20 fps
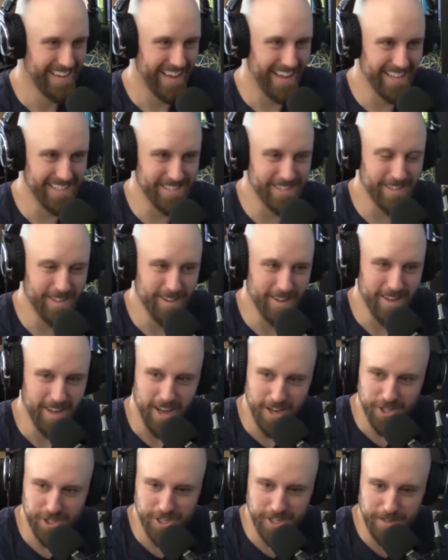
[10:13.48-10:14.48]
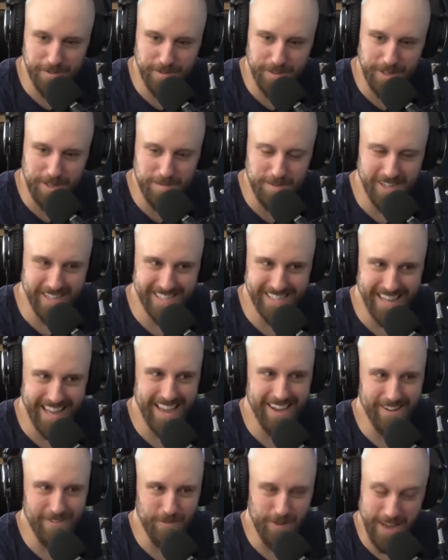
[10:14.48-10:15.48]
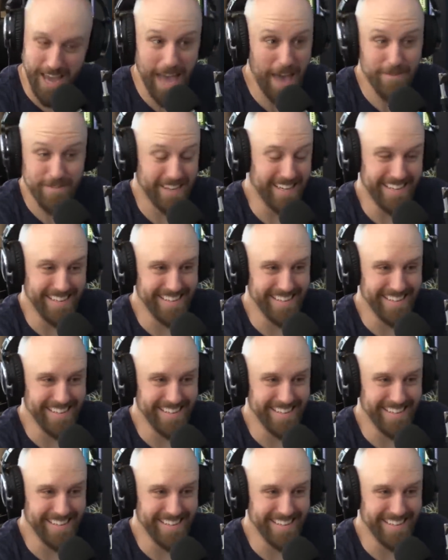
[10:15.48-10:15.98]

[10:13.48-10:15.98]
it's a shitty feeling, but we have it.